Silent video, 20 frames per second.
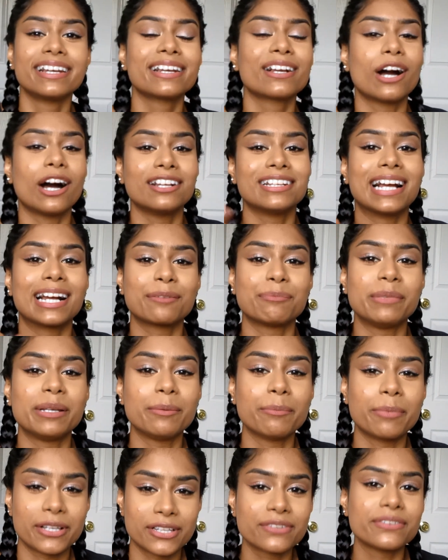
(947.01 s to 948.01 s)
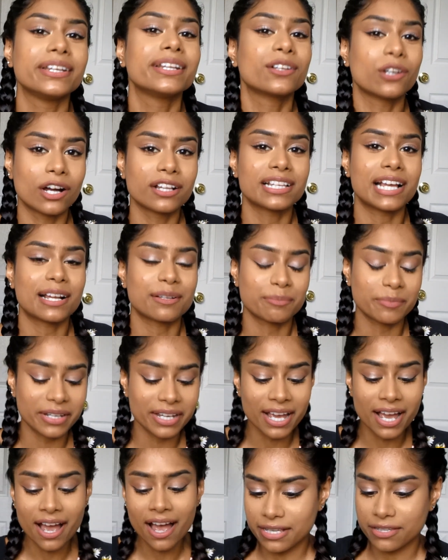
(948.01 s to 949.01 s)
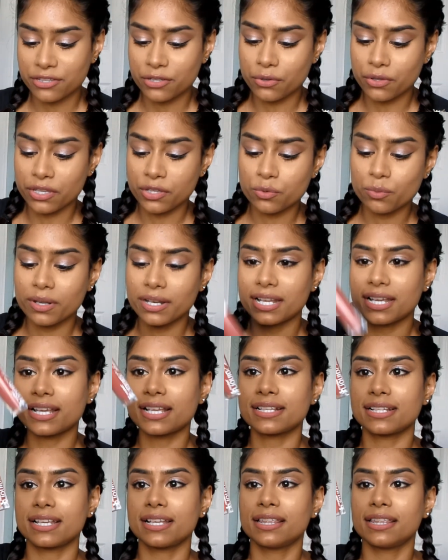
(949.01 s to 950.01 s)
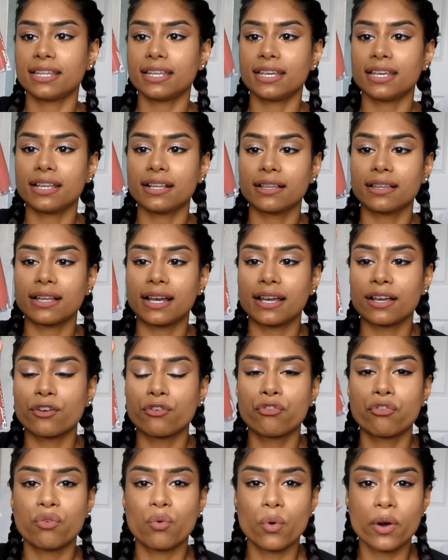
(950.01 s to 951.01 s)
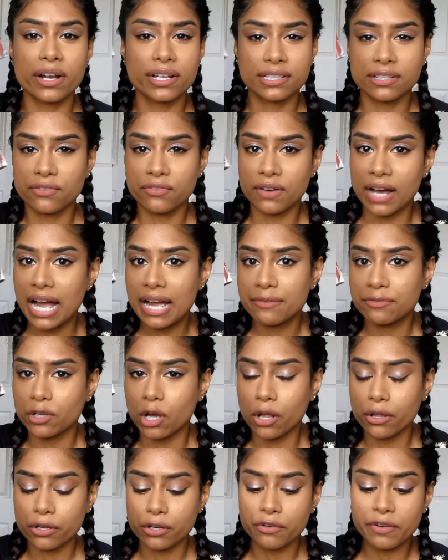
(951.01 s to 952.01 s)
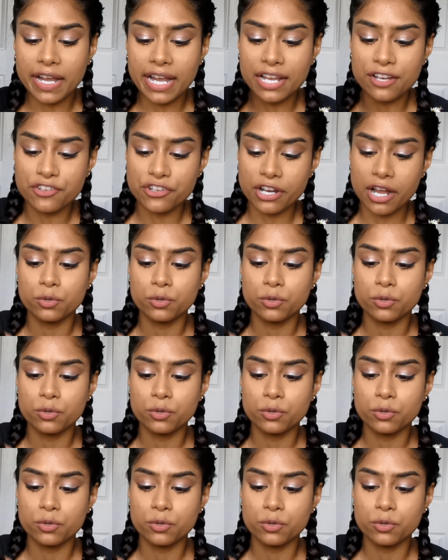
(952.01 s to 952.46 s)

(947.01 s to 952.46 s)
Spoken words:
contact me, BuzzFeed, contact me. Yeah, so this one is in the like $4 to $5 range.